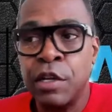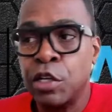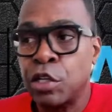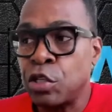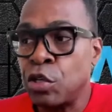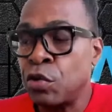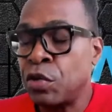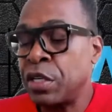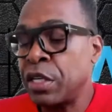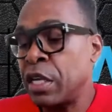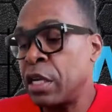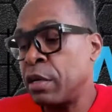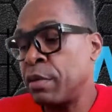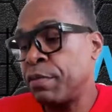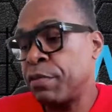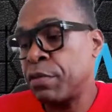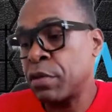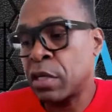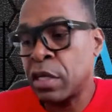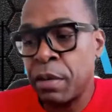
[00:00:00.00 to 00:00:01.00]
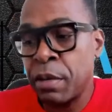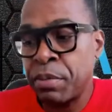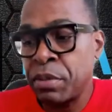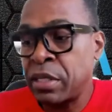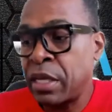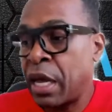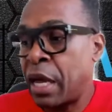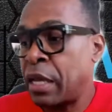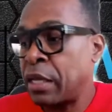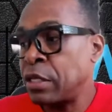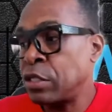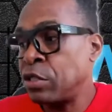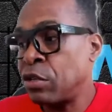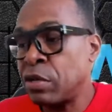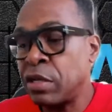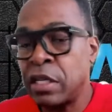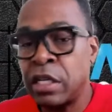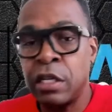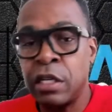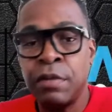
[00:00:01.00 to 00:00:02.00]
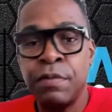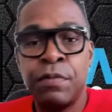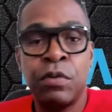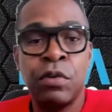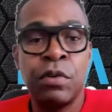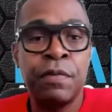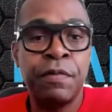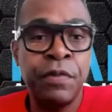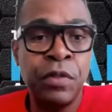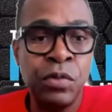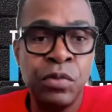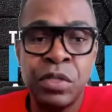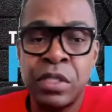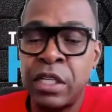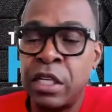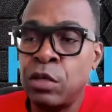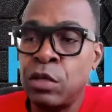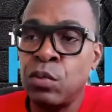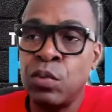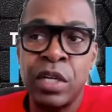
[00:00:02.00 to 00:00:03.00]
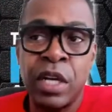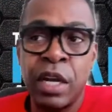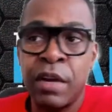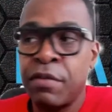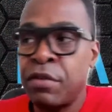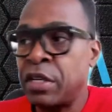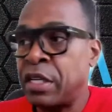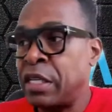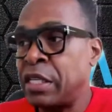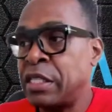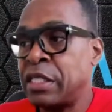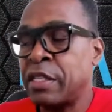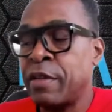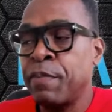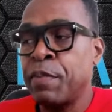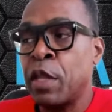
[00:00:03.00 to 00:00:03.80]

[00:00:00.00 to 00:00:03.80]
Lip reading: You can get them for a couple of dollars. You can get them for a few cents, whatever it is.